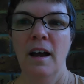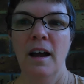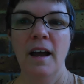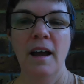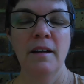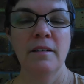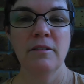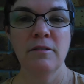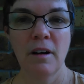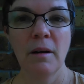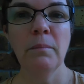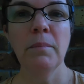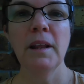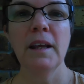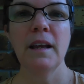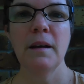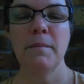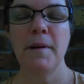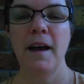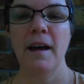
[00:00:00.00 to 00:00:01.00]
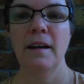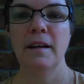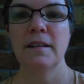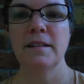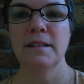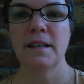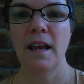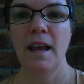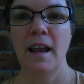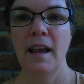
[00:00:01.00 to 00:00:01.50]
and grumbling about it,
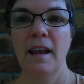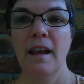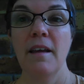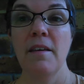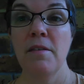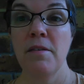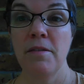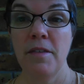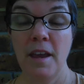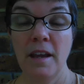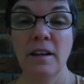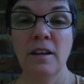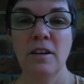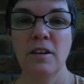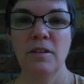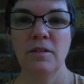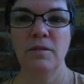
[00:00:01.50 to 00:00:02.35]
saying thank